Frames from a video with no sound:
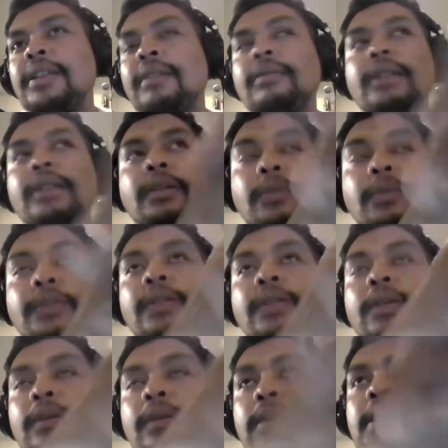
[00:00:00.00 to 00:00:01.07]
and
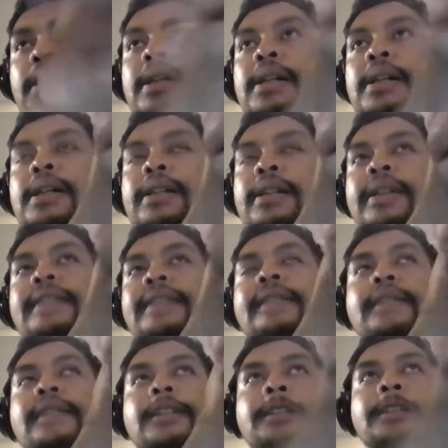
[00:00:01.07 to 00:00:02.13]
also not
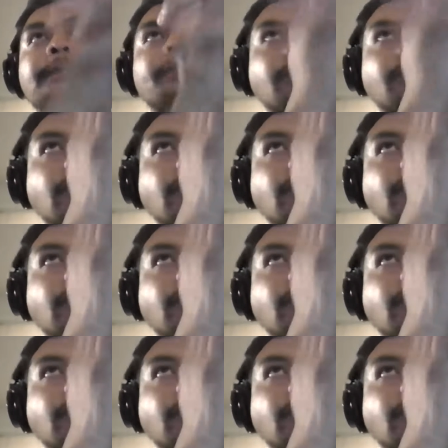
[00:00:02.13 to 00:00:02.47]
necessarily,